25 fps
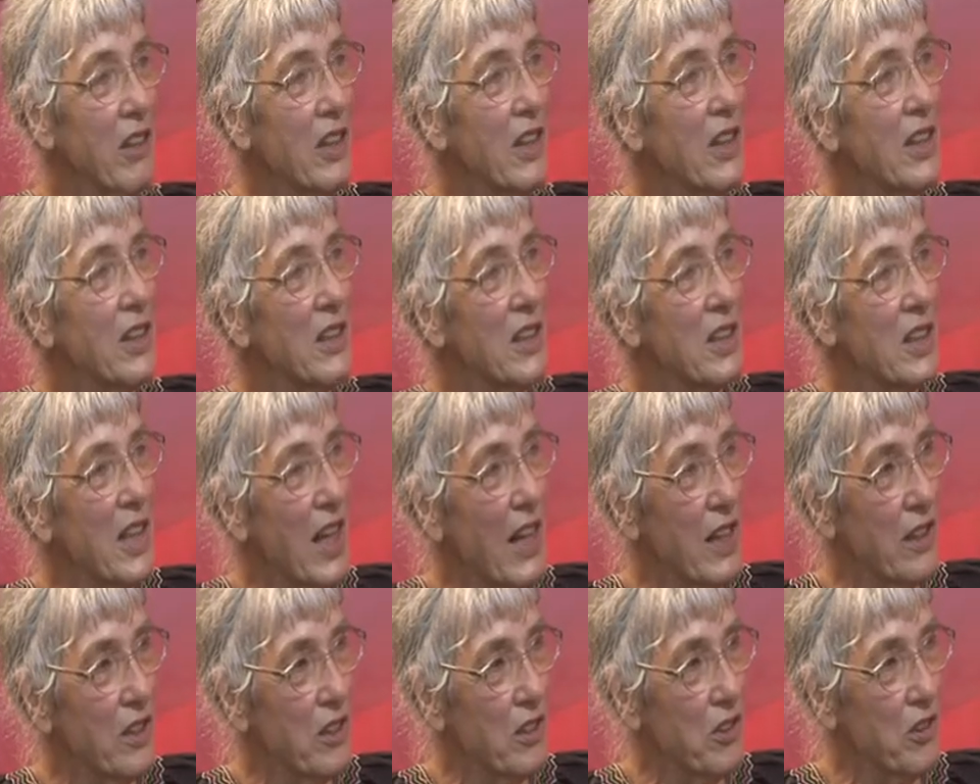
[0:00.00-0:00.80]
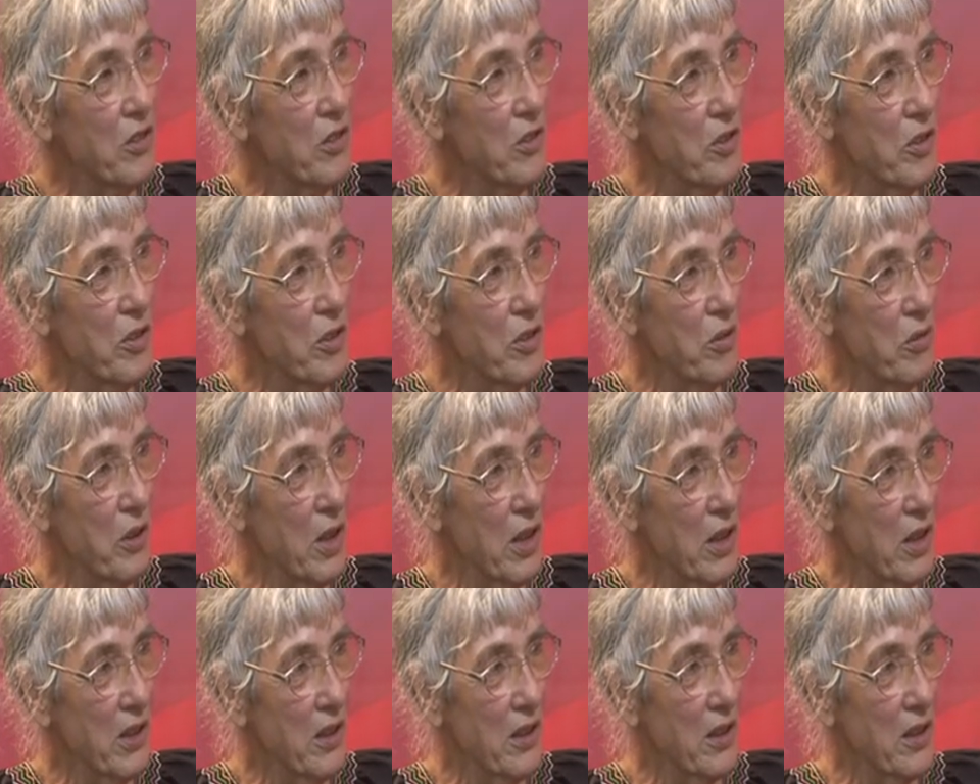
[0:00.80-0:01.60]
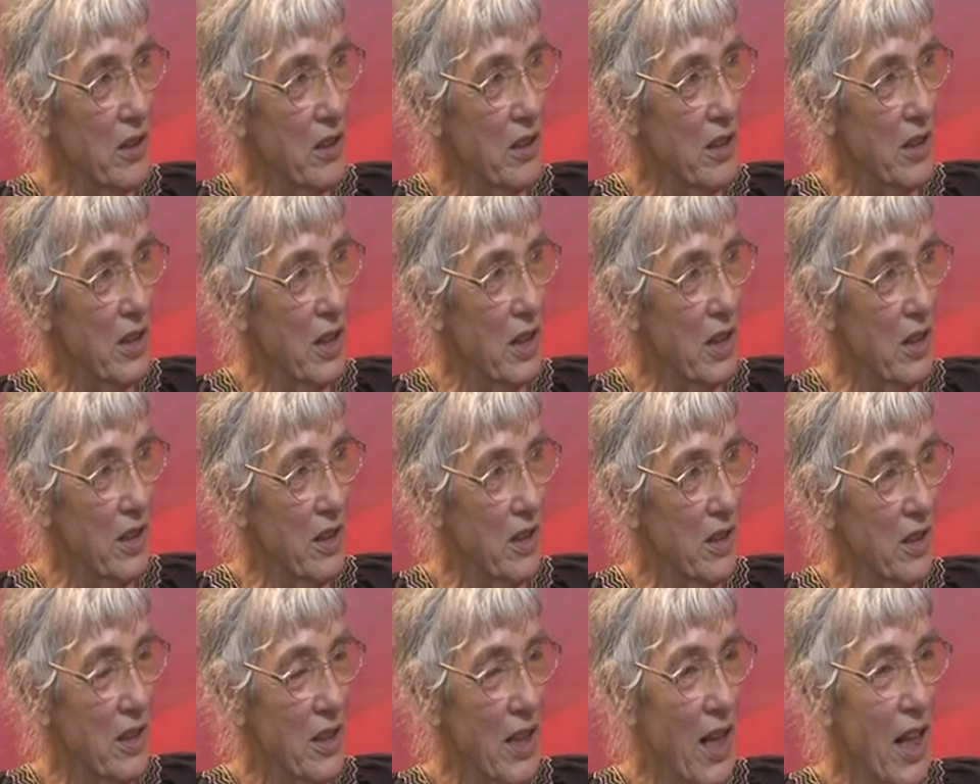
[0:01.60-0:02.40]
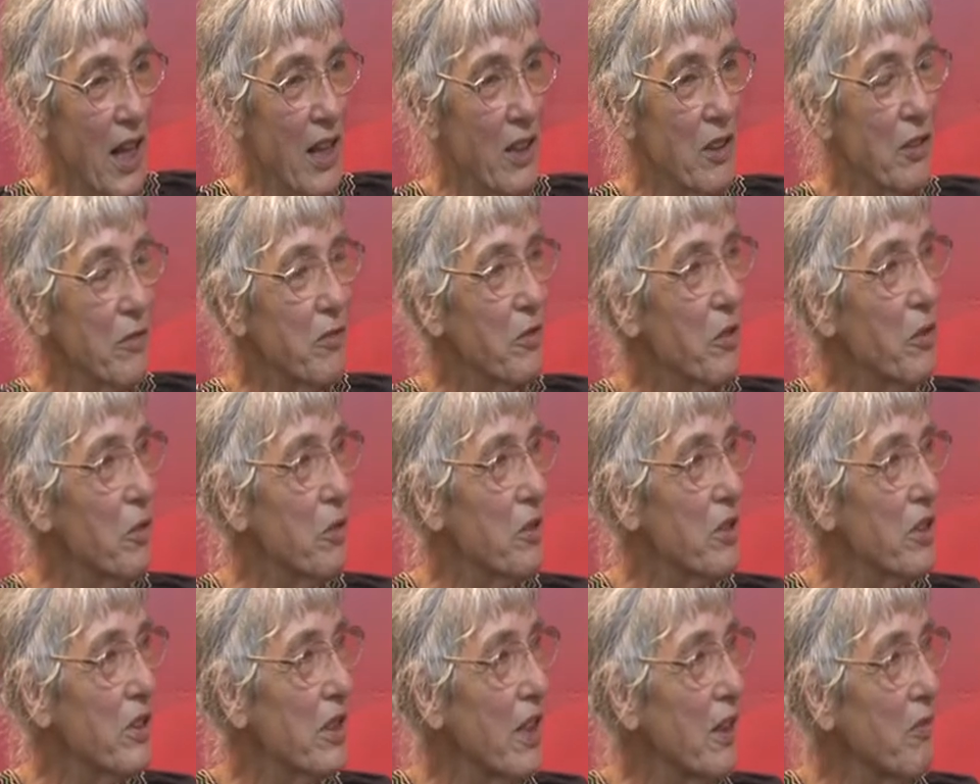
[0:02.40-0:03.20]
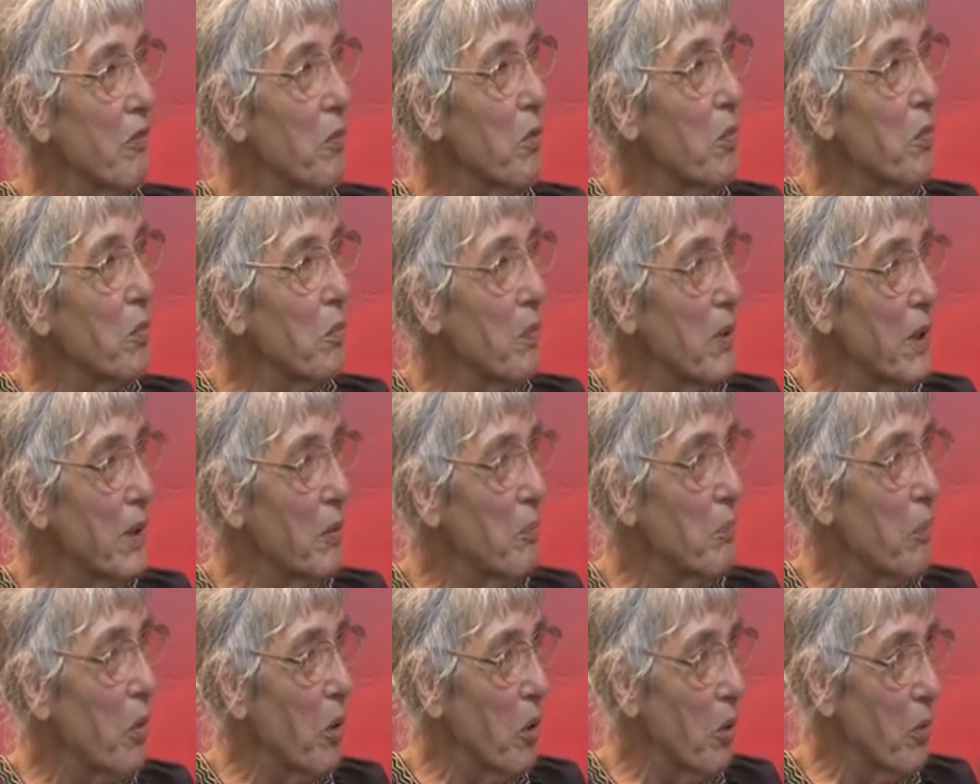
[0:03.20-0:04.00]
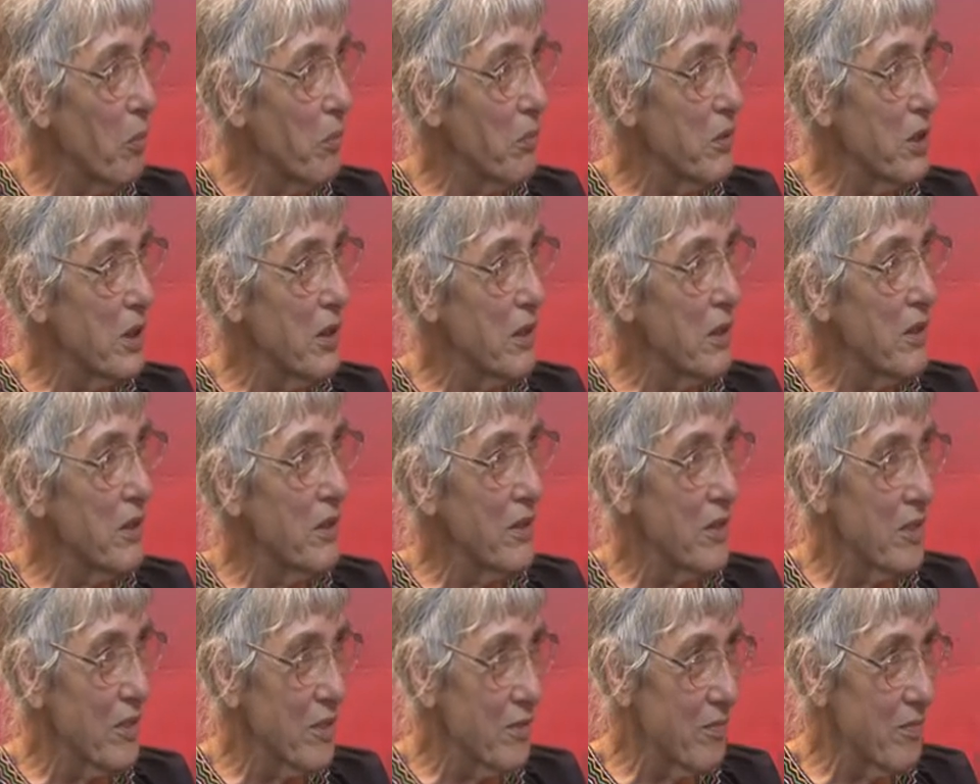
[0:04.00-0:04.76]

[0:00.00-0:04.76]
in debt to the United States. And of course, they've all been bombed and,